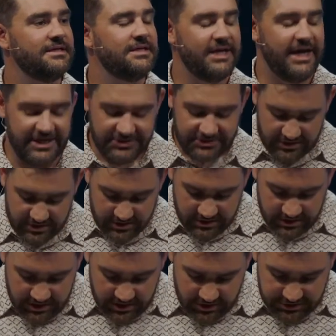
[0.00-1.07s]
Esther
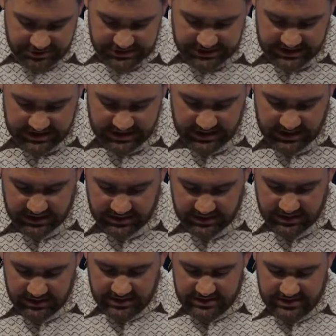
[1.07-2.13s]
goes to the king, and
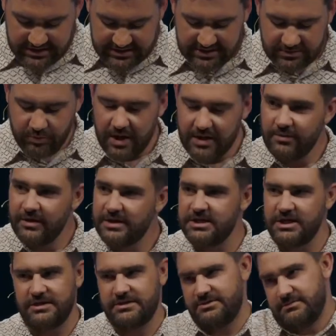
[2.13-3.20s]
he says,
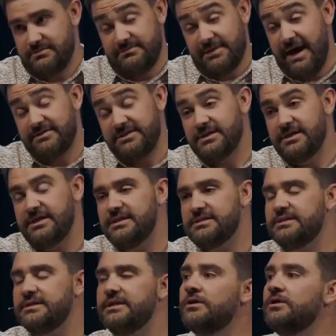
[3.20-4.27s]
obviously he
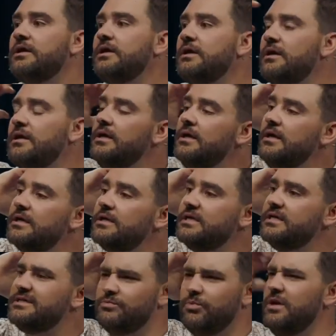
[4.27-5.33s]
doesn't kill her. He
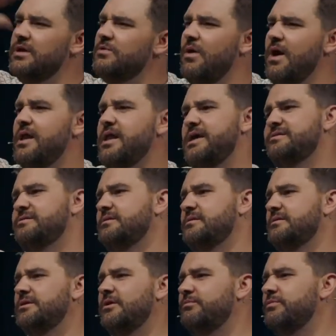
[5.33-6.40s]
says, what do you want, Esther? You're
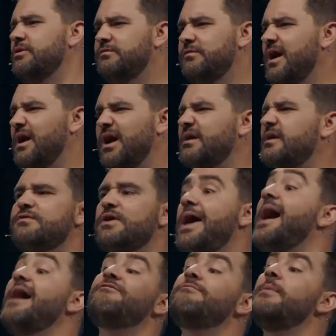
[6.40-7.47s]
so beautiful. I'll give you
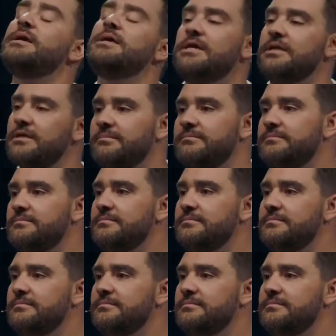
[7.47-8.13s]
half my kingdom.